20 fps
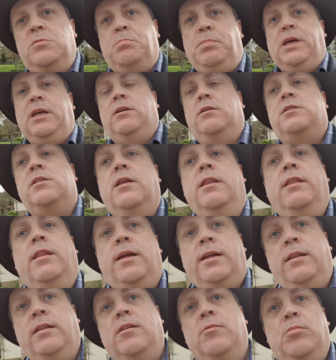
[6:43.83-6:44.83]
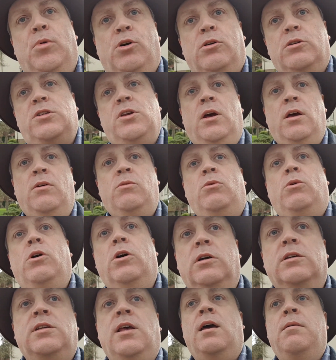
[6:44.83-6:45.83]
built, and then the motte
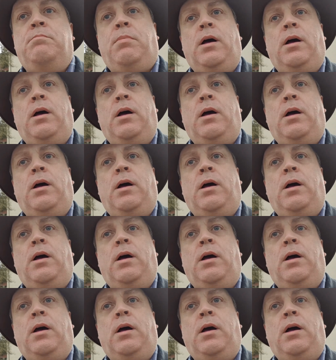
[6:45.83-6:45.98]
was,